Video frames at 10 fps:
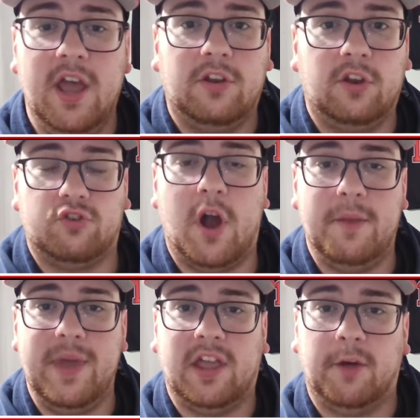to try
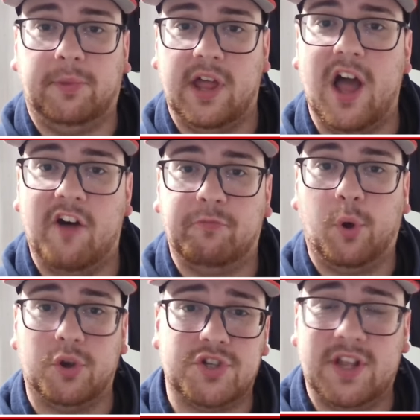to make a playoff push.